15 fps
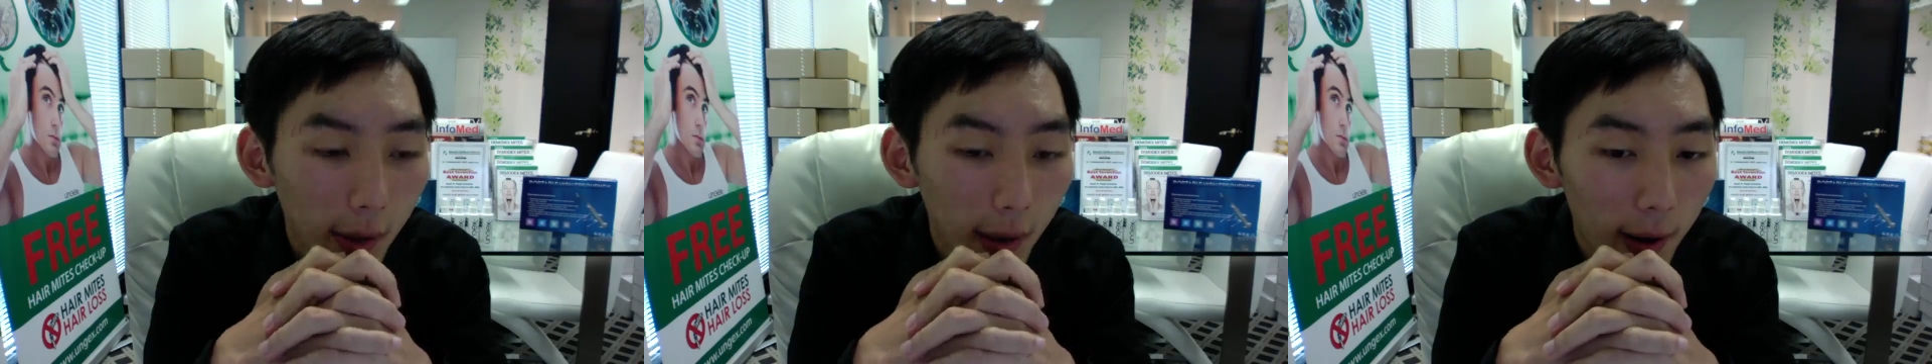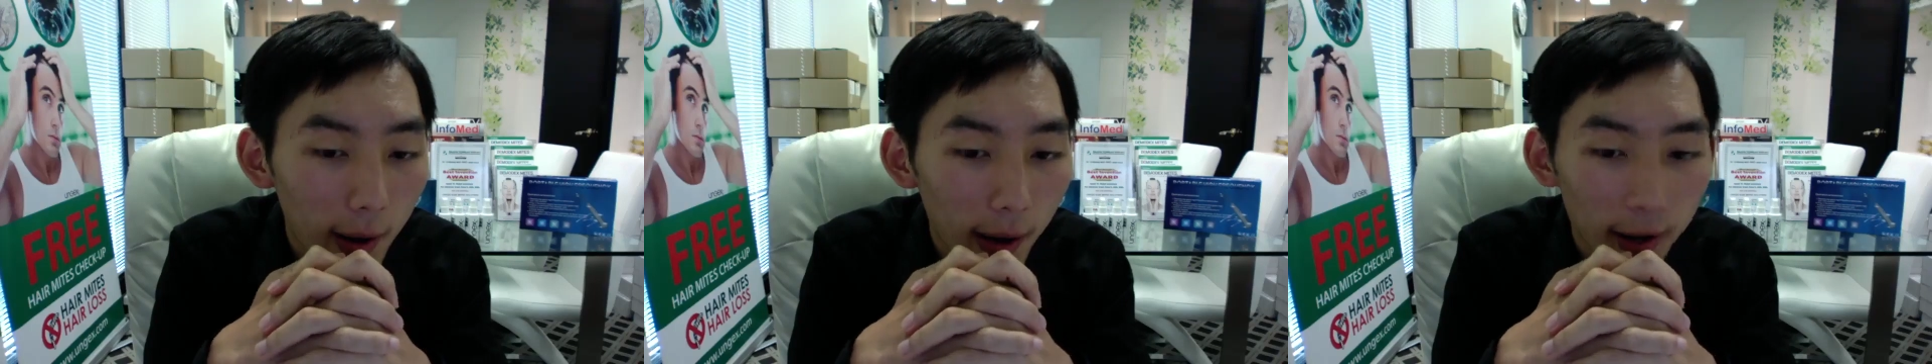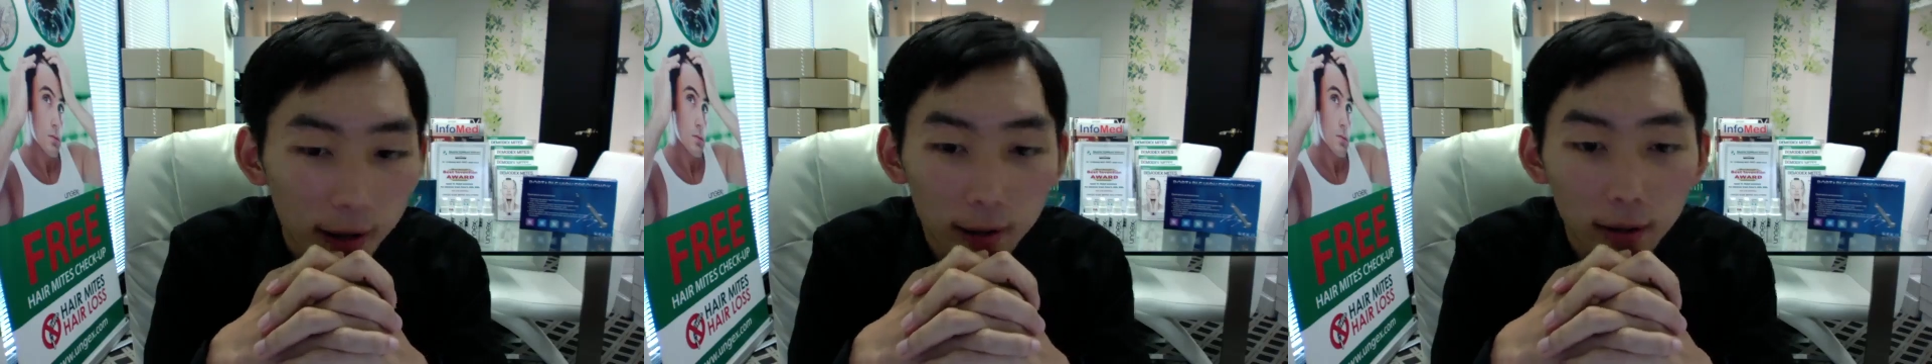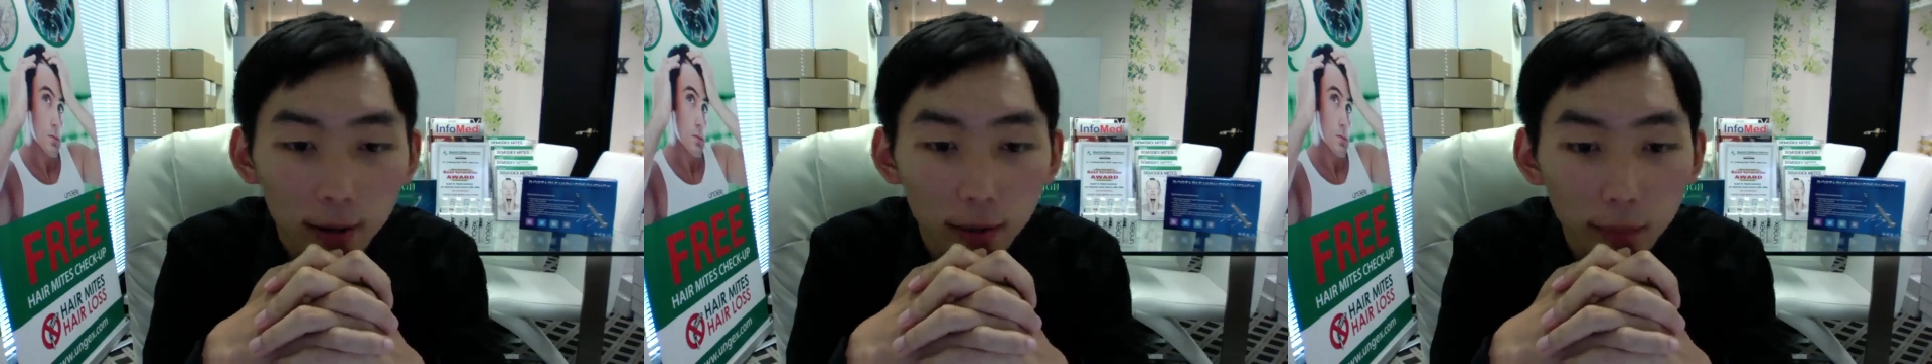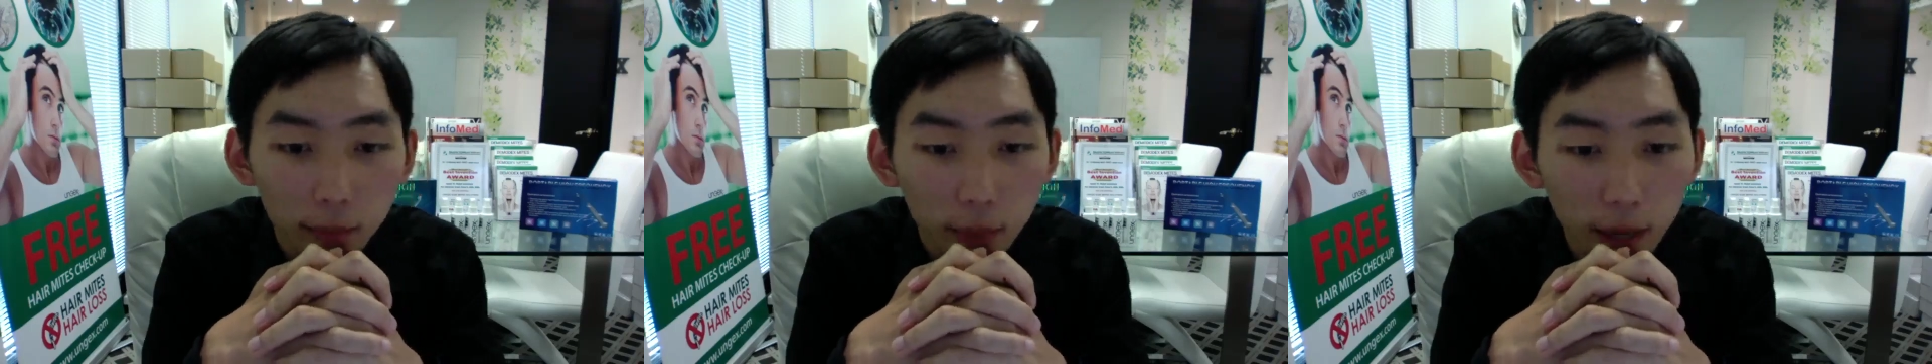I
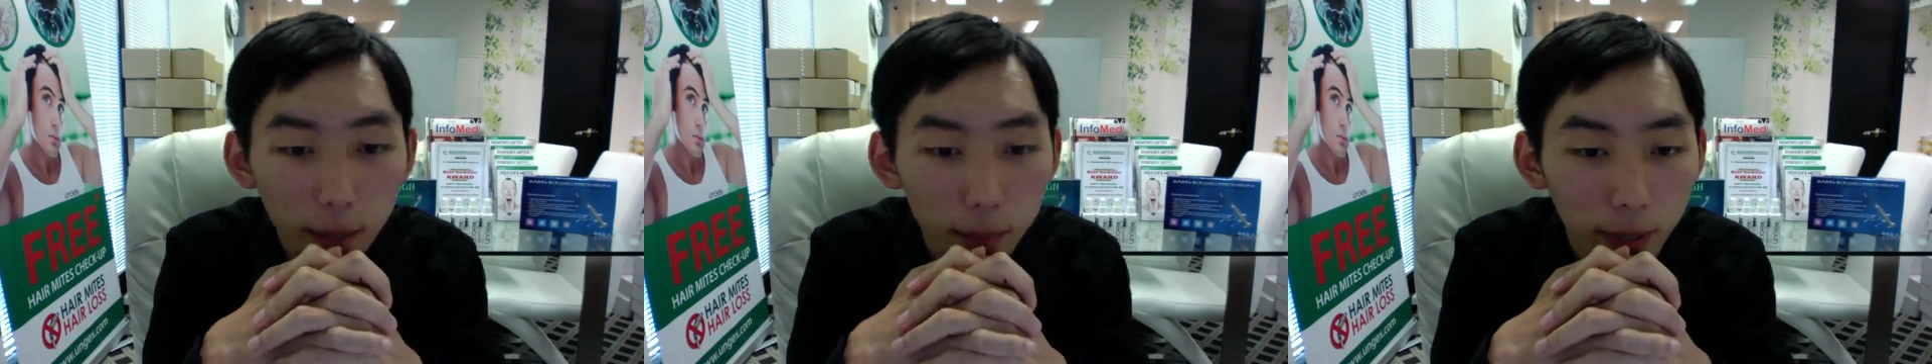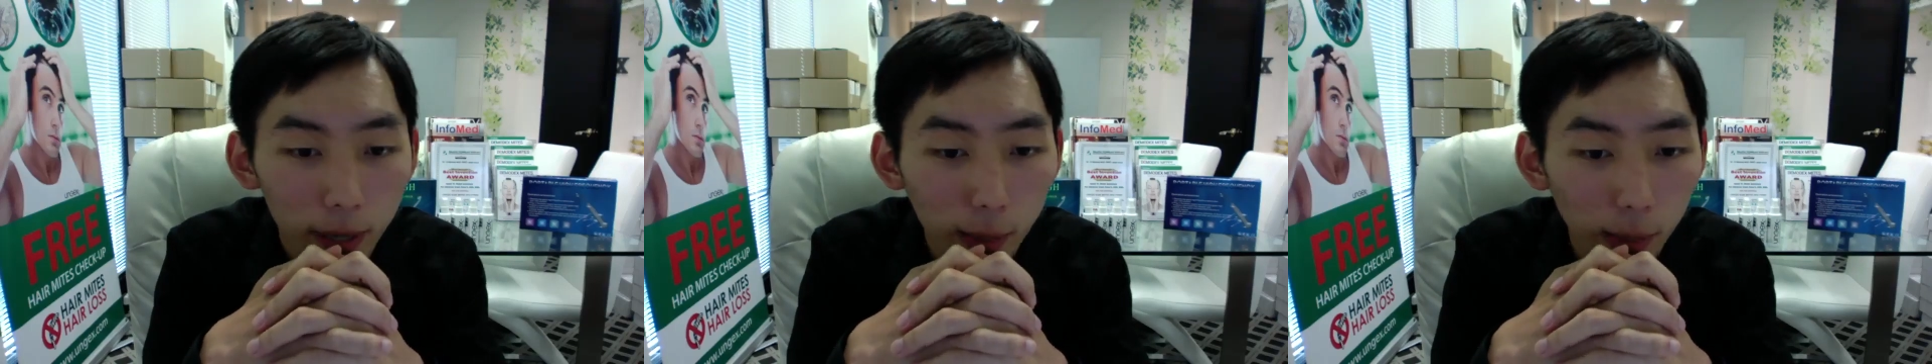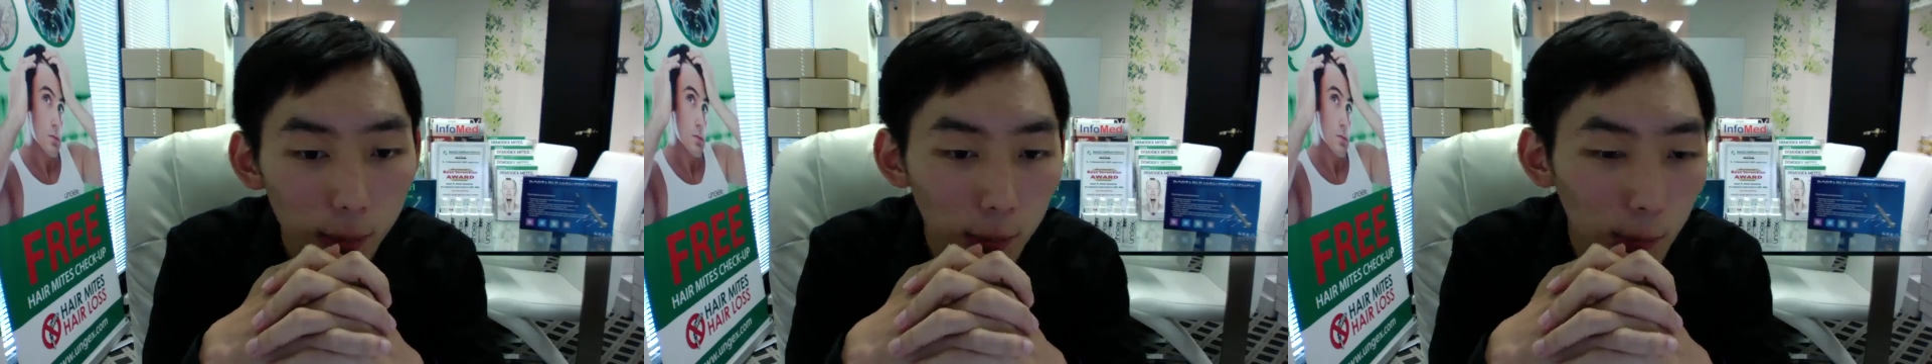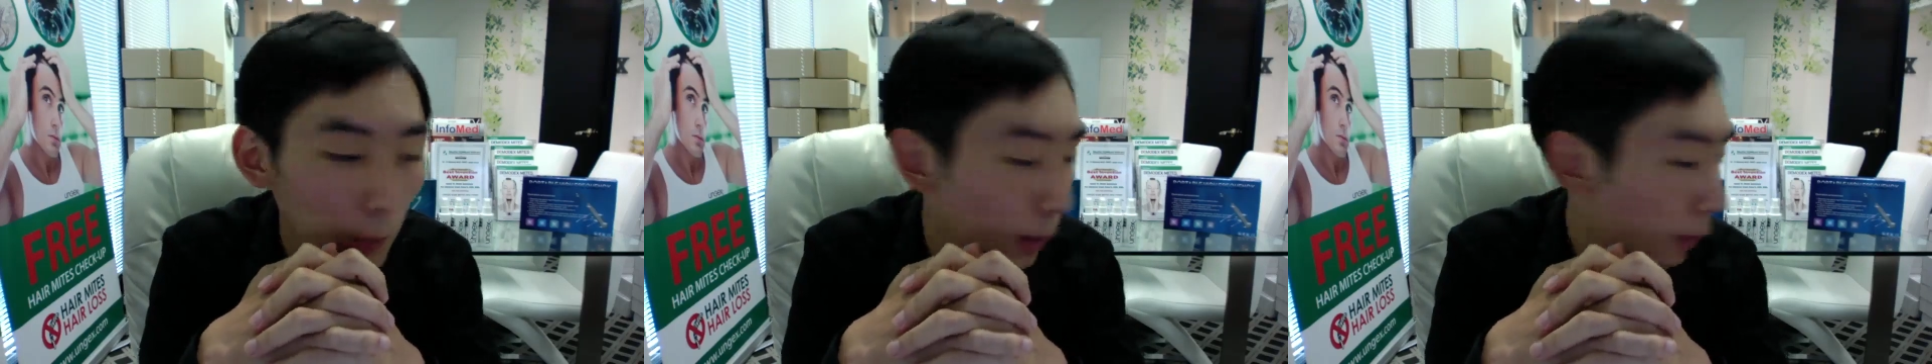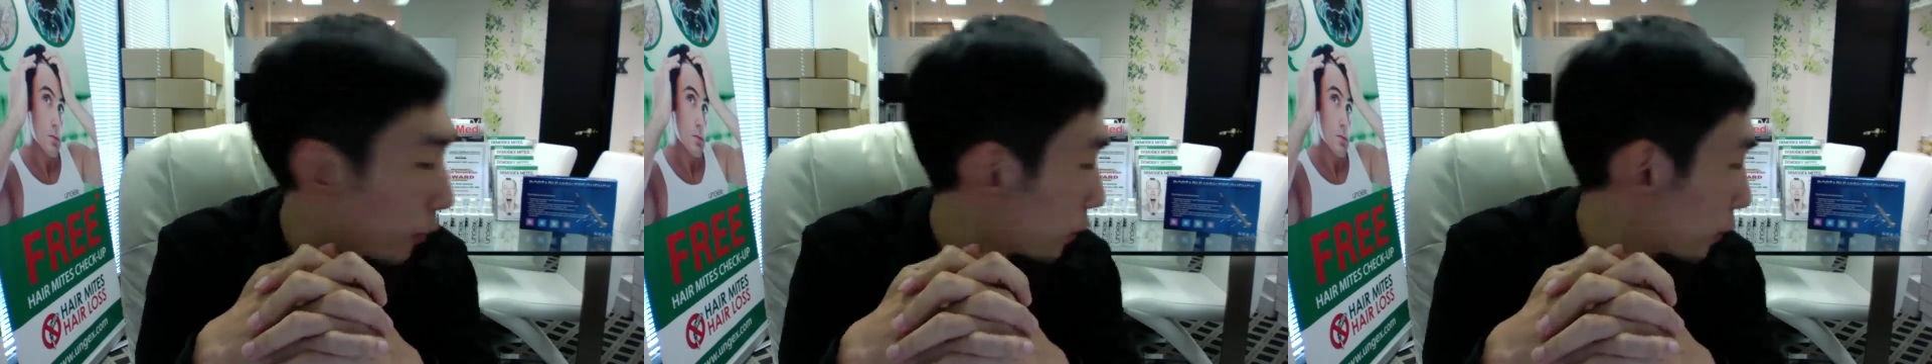might be able
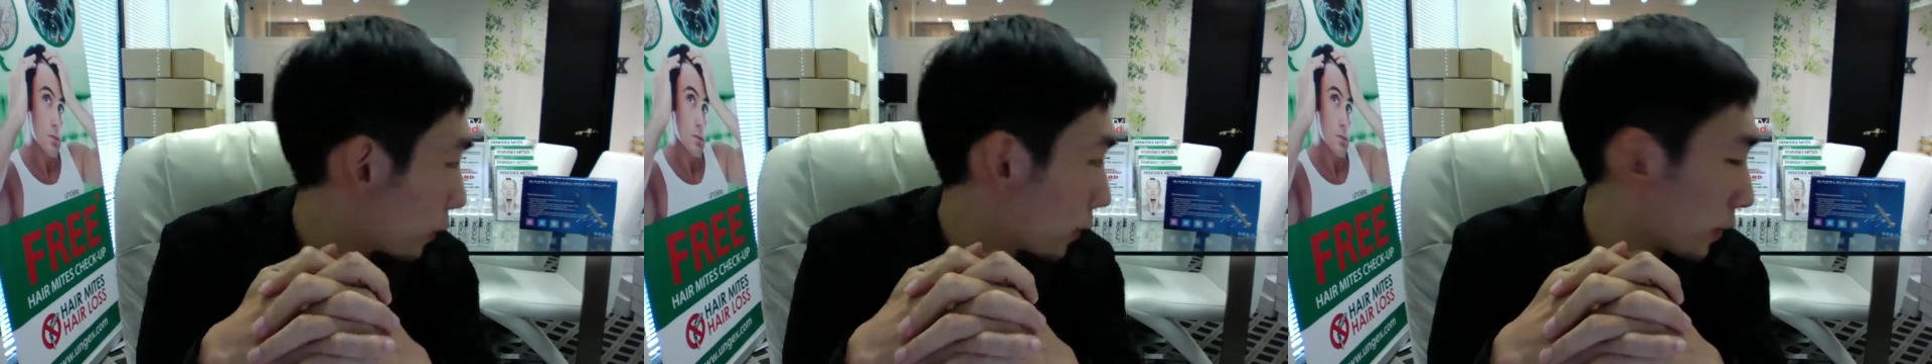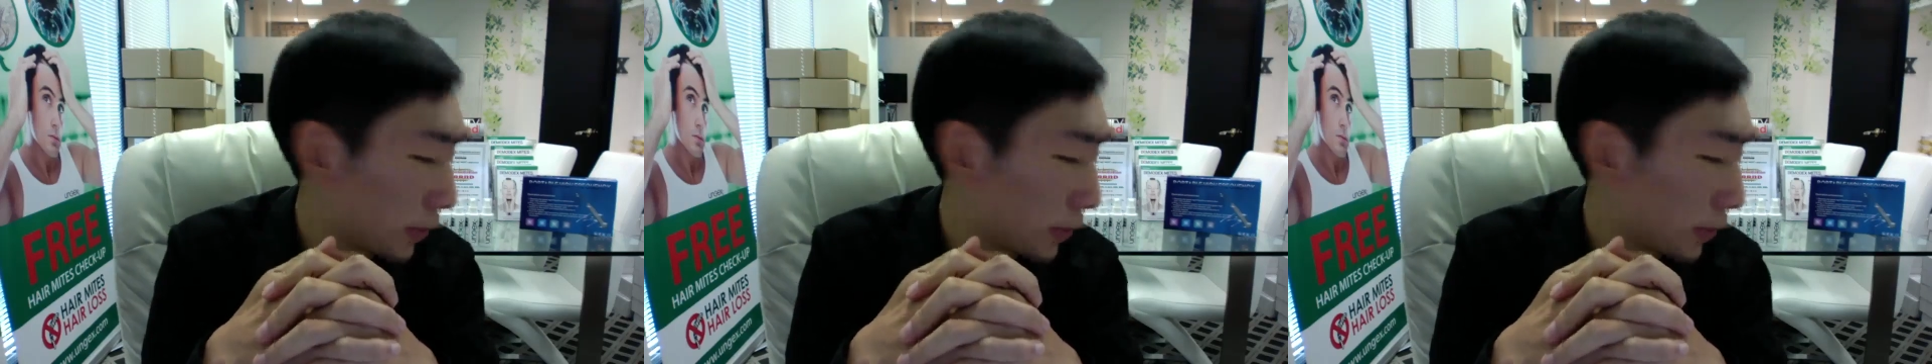to if